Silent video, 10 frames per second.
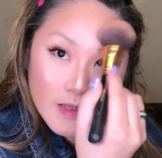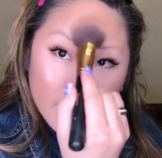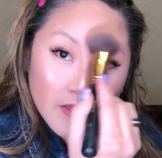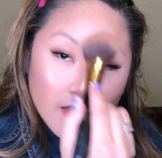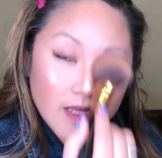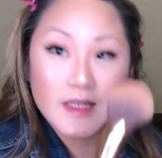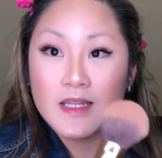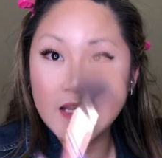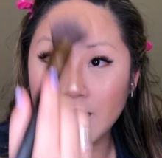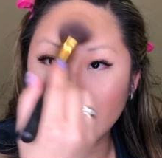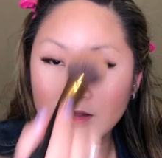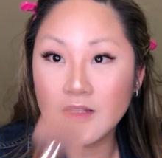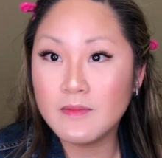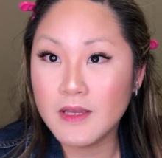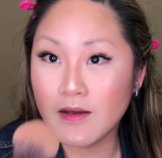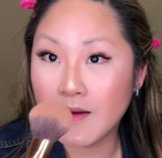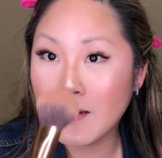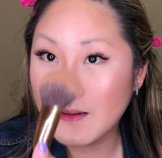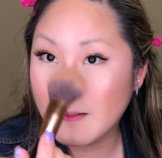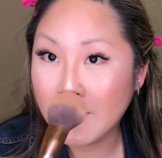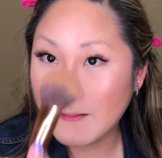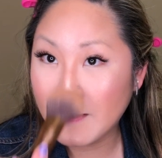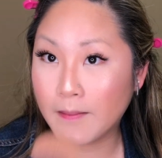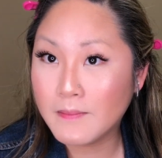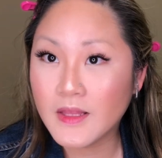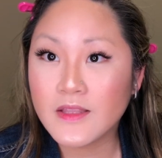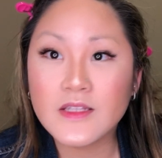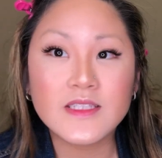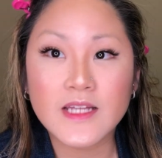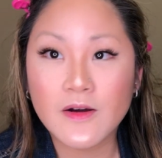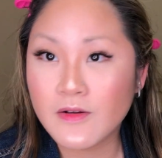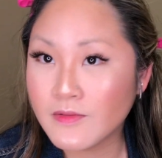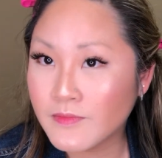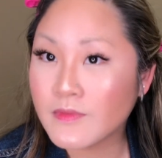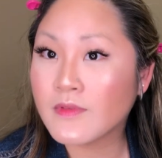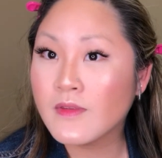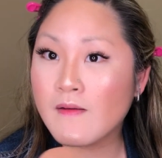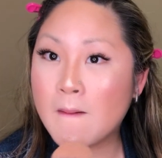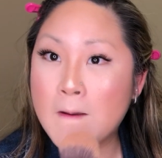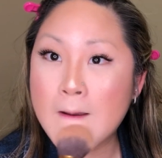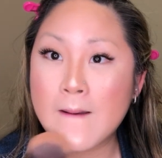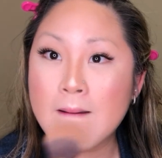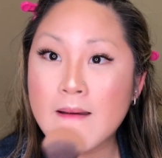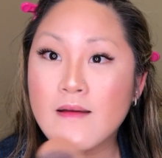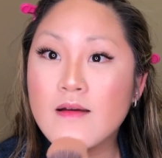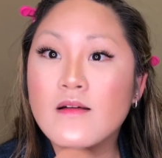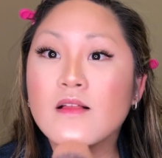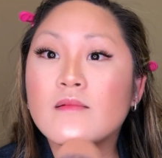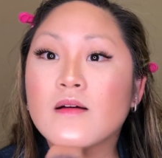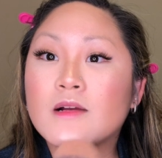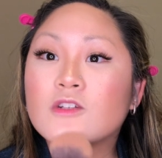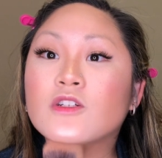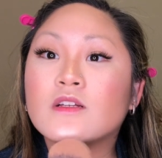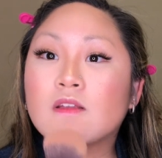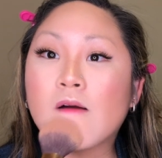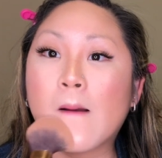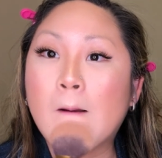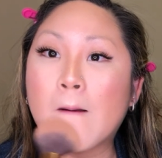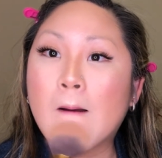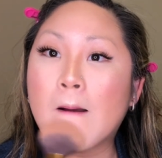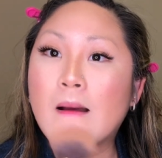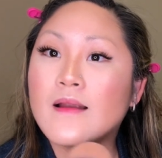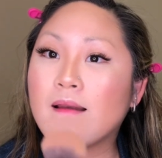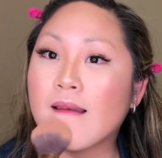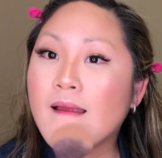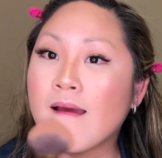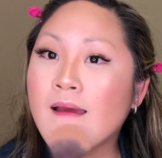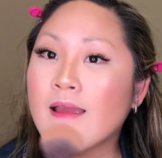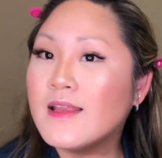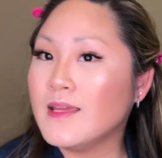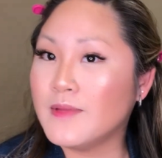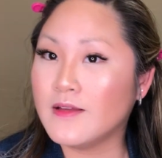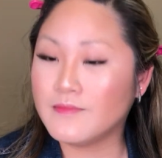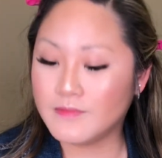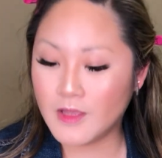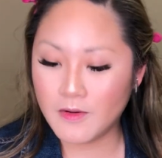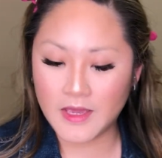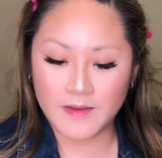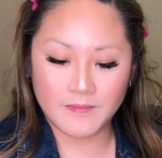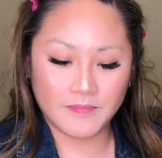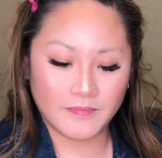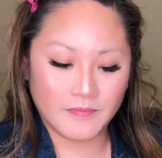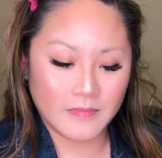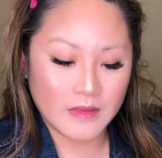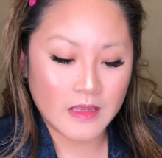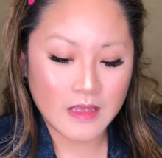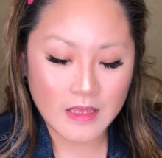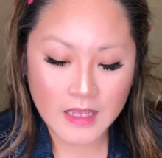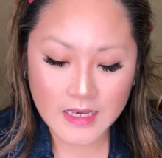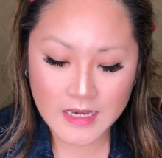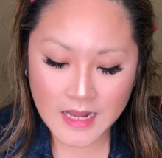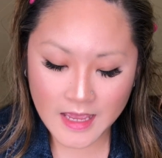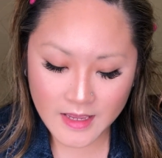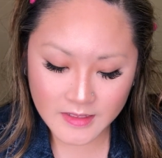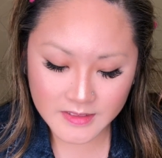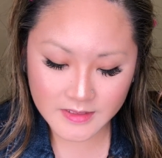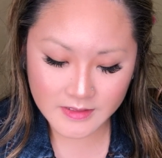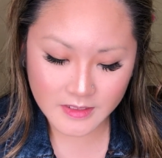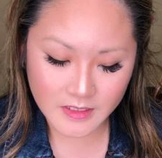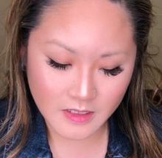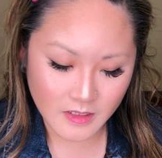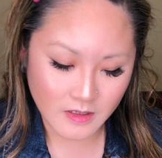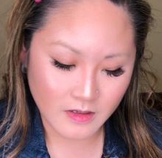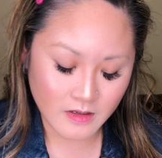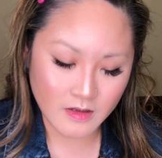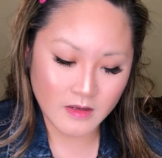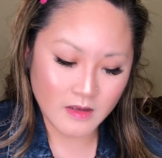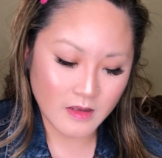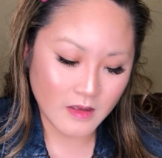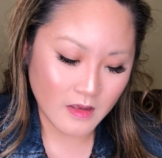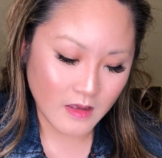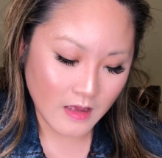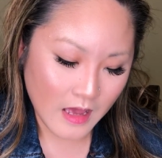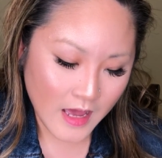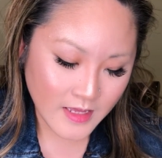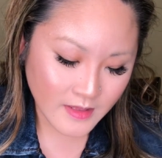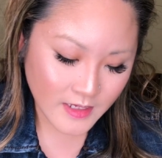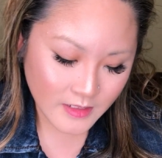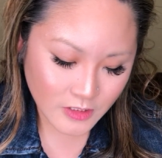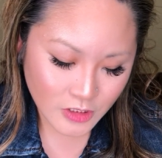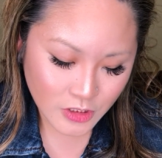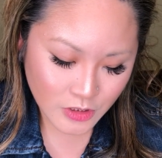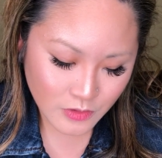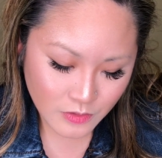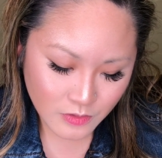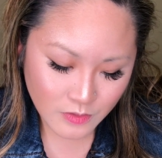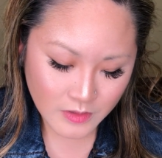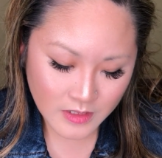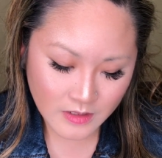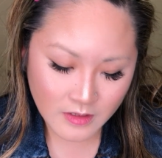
blend it out a little bit and blend this out all about my chin top. Tiny bit. Okay. Next, I like to do